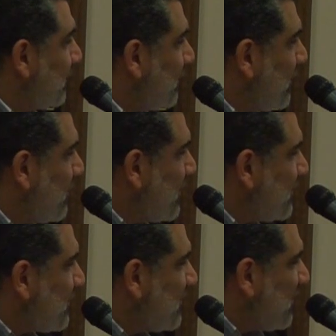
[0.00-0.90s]
He
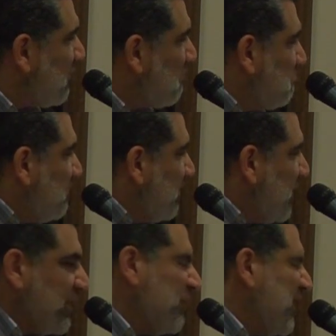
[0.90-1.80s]
just,
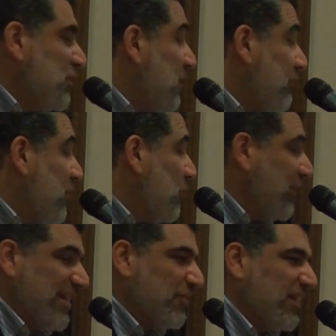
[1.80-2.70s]
we can do whatever we
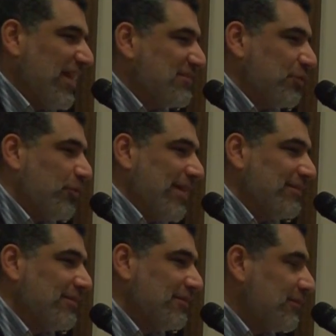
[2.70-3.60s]
want, never collects the rent.